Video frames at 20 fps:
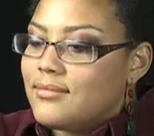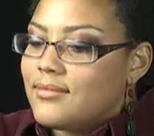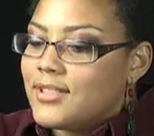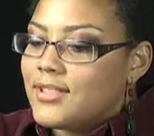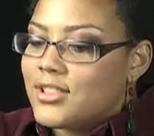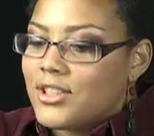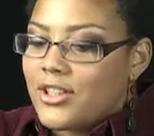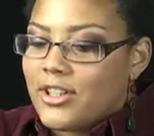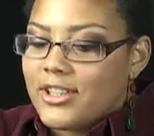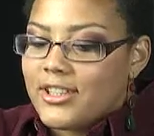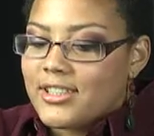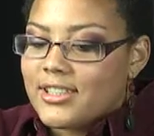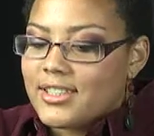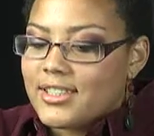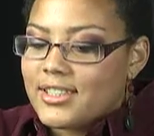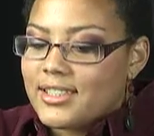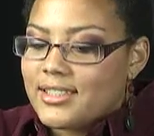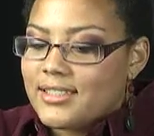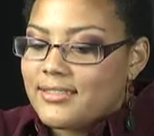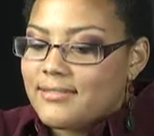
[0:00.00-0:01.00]

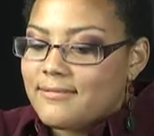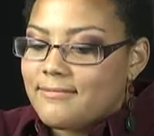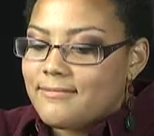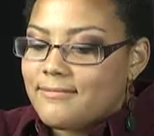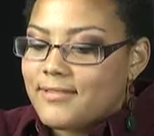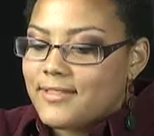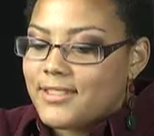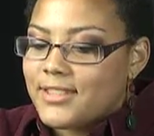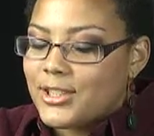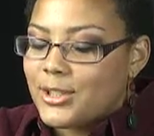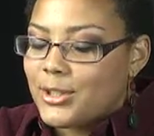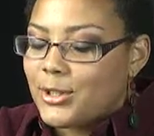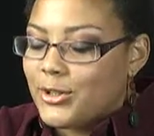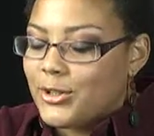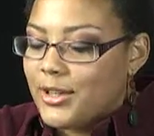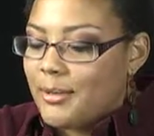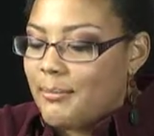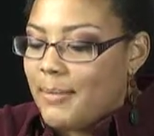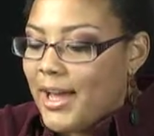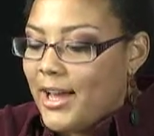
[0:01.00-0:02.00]
start to
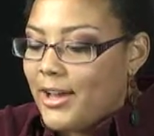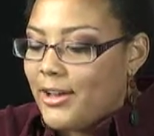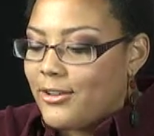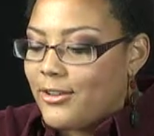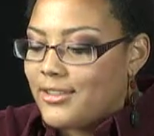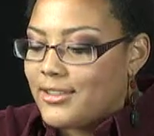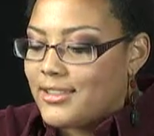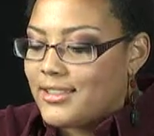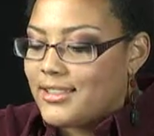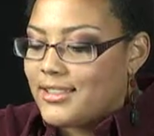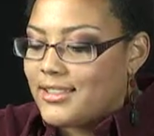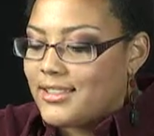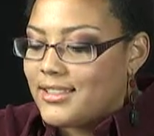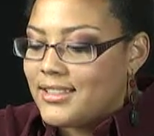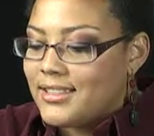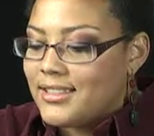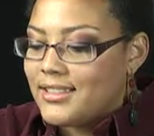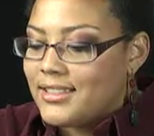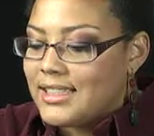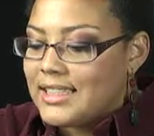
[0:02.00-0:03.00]
learn about,
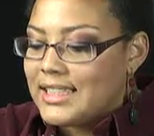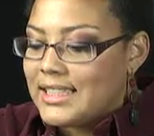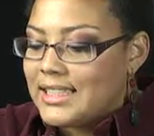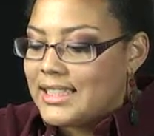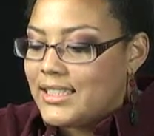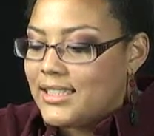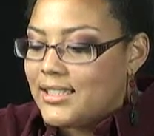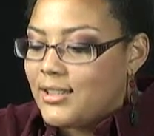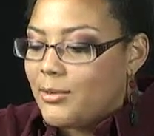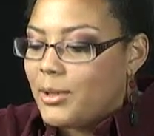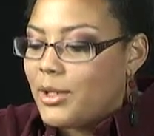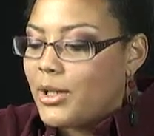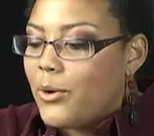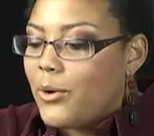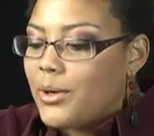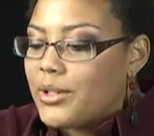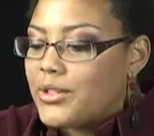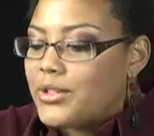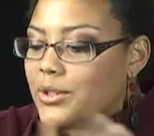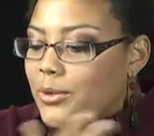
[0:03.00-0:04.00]

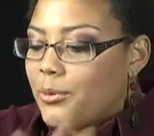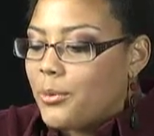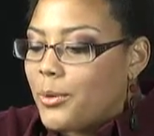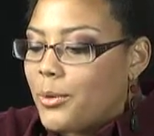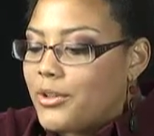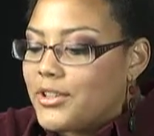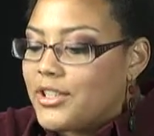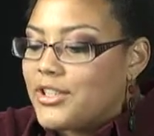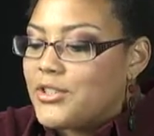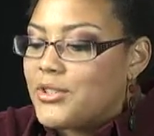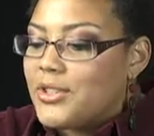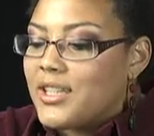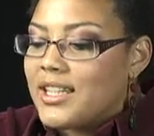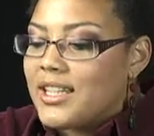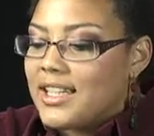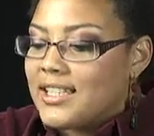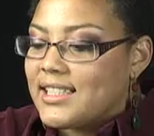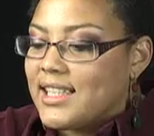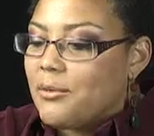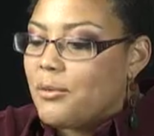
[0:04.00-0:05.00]
go into the world and do the
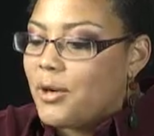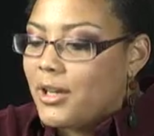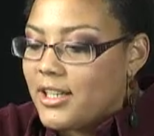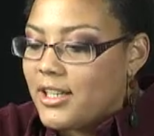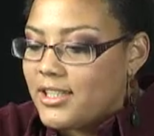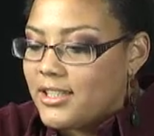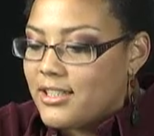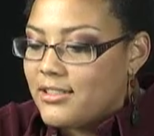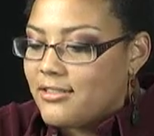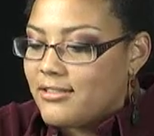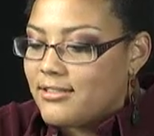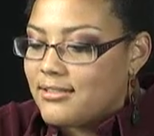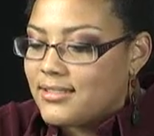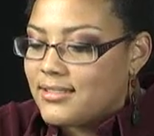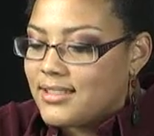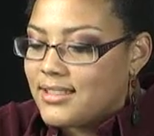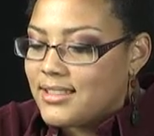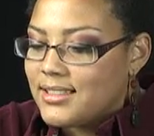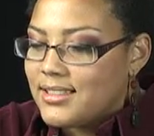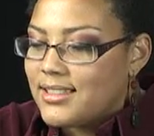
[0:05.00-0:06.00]
things I want to do.
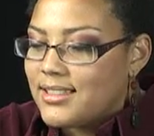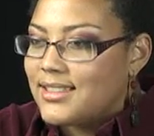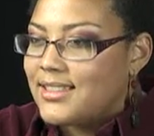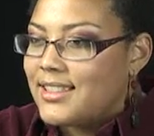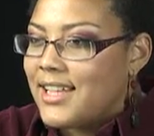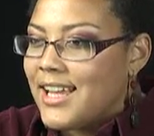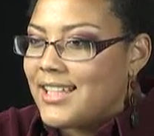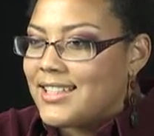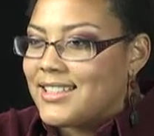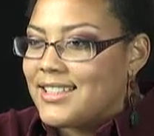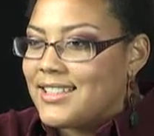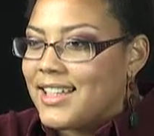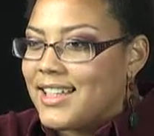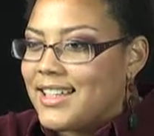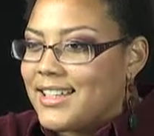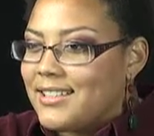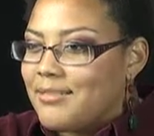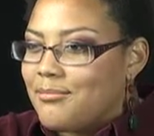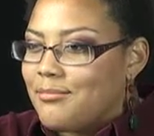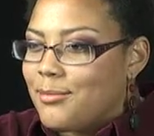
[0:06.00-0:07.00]
That's
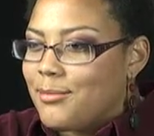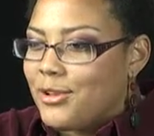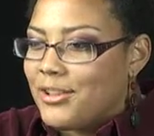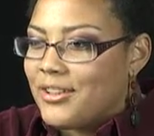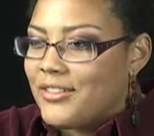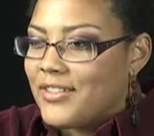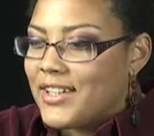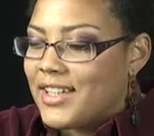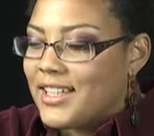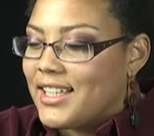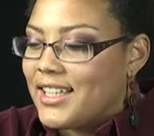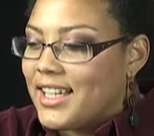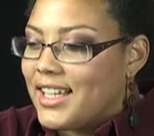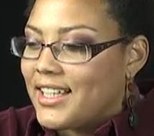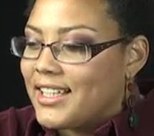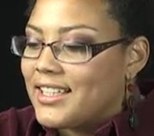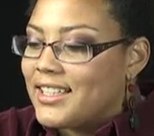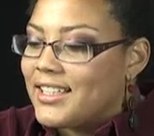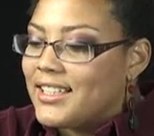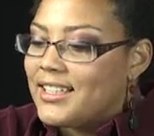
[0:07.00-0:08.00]
like more of it.
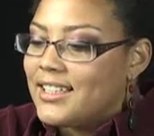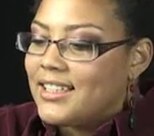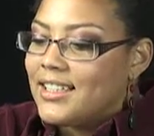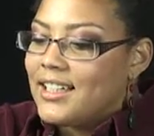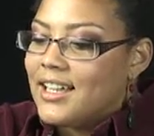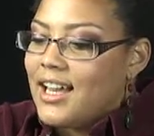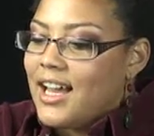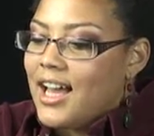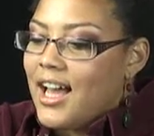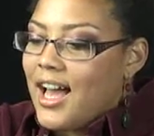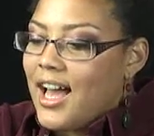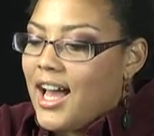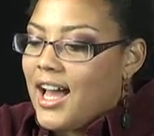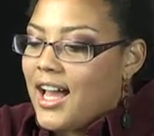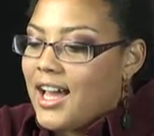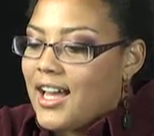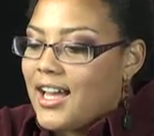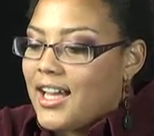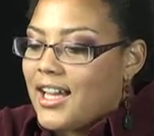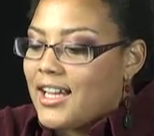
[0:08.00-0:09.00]
Like
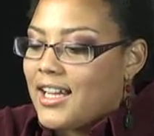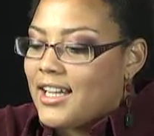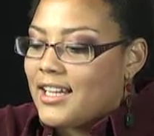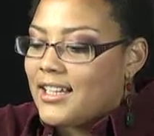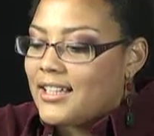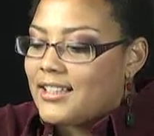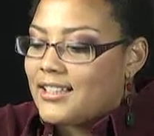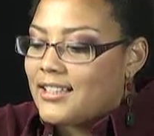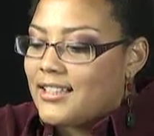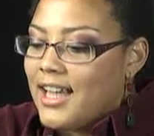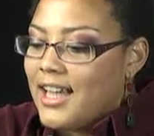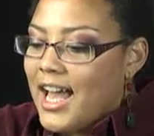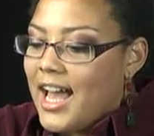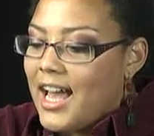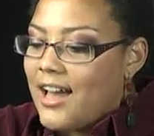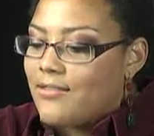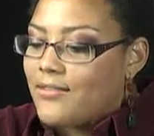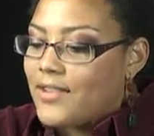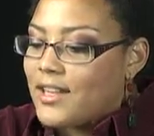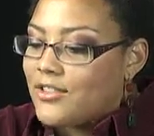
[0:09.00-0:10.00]
I
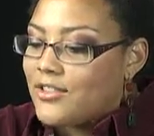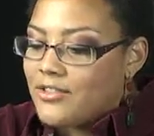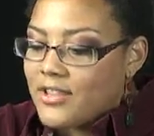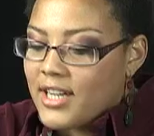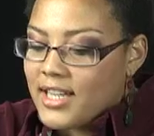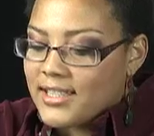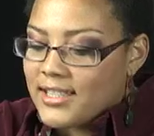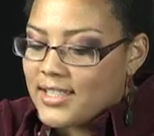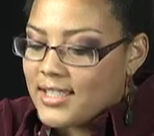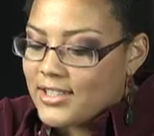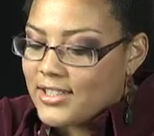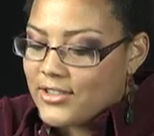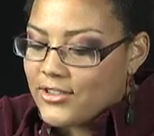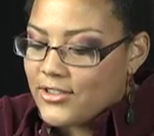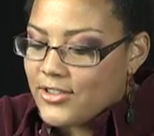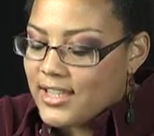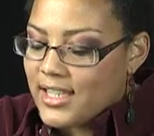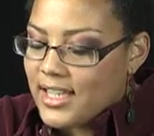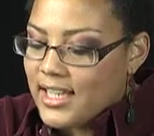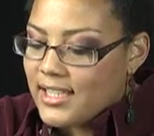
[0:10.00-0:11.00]
have interests in
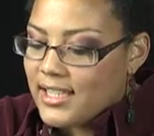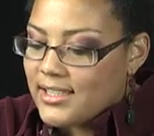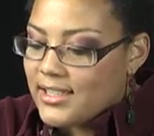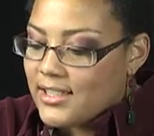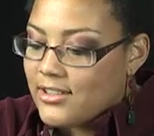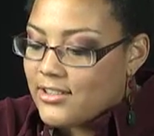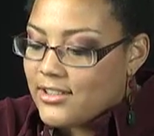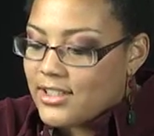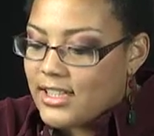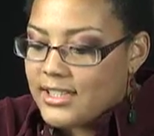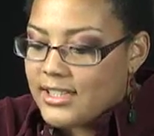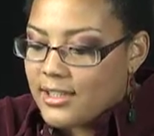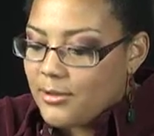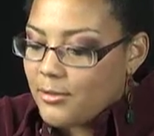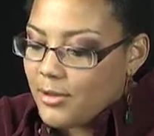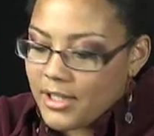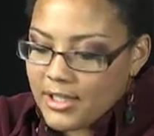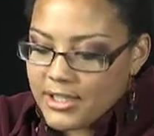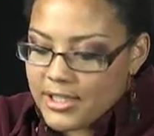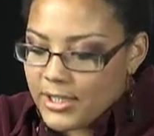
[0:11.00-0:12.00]
certain things and there's things I
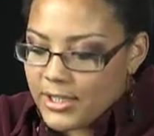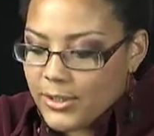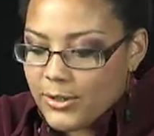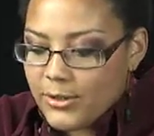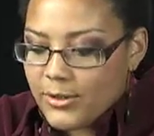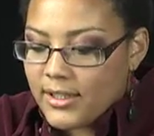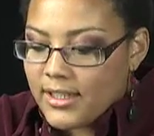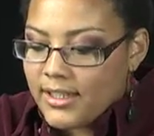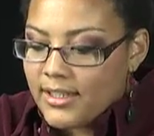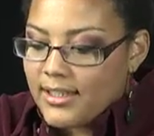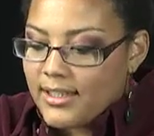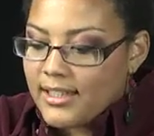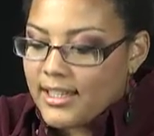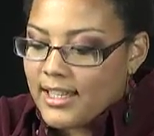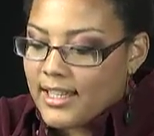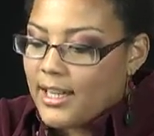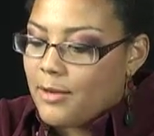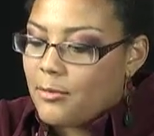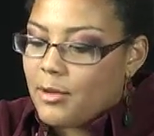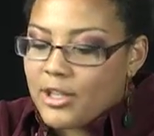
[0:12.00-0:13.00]
want to do.
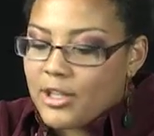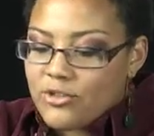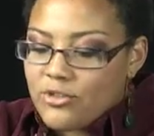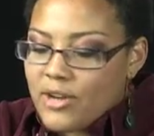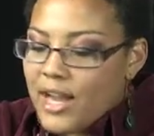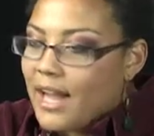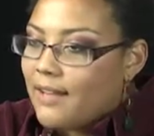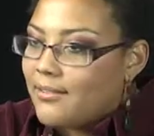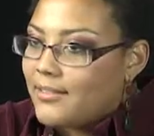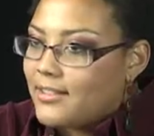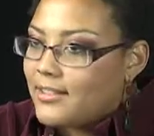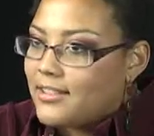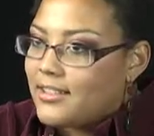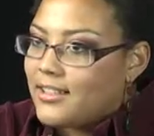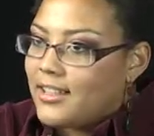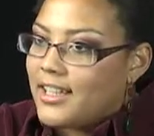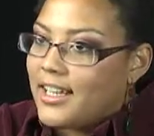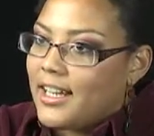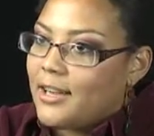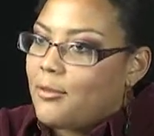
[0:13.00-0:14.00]
Like I want to travel
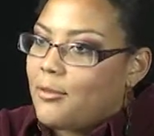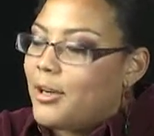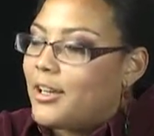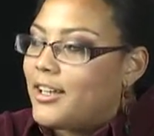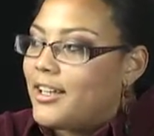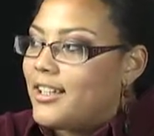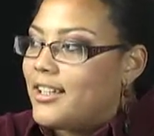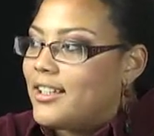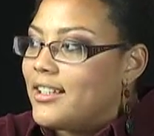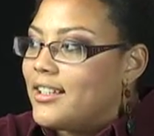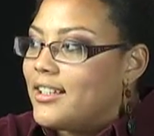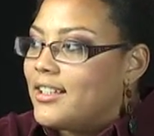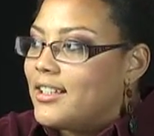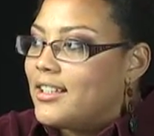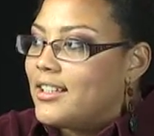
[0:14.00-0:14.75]
and I want to